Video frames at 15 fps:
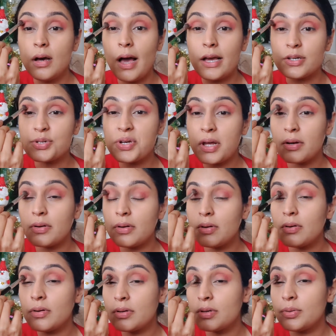eyeshadow
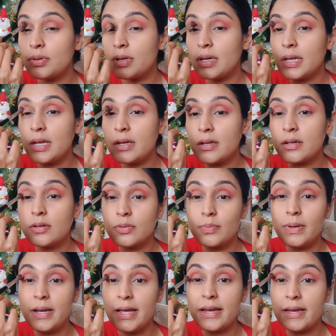look, you need to
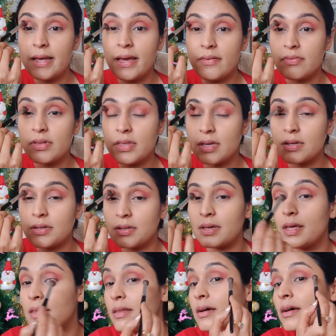blend everything
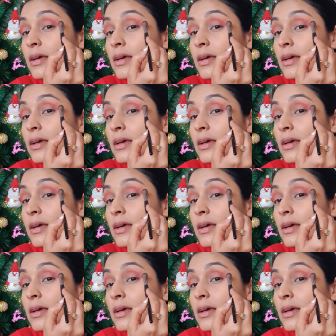together.